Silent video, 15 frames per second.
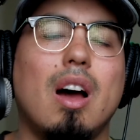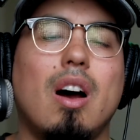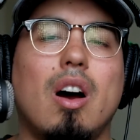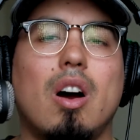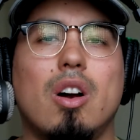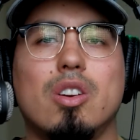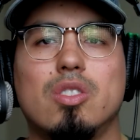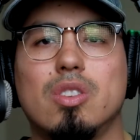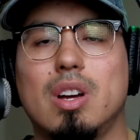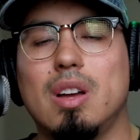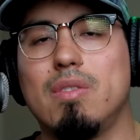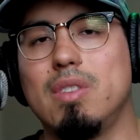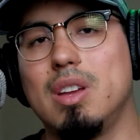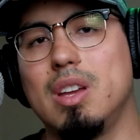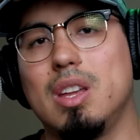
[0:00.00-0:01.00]
hard
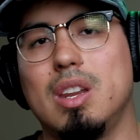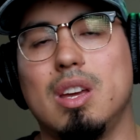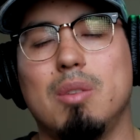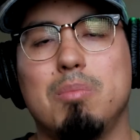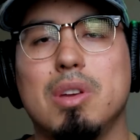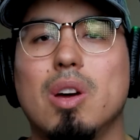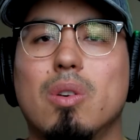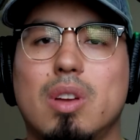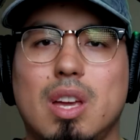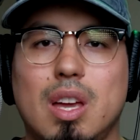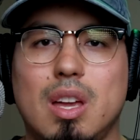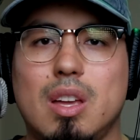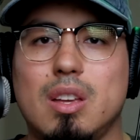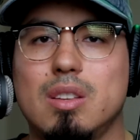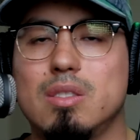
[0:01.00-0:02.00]
drive and be
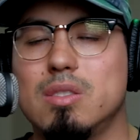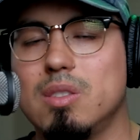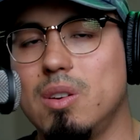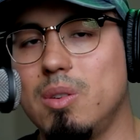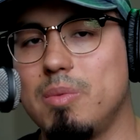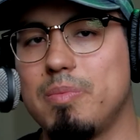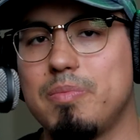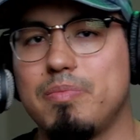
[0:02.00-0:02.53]
okay. So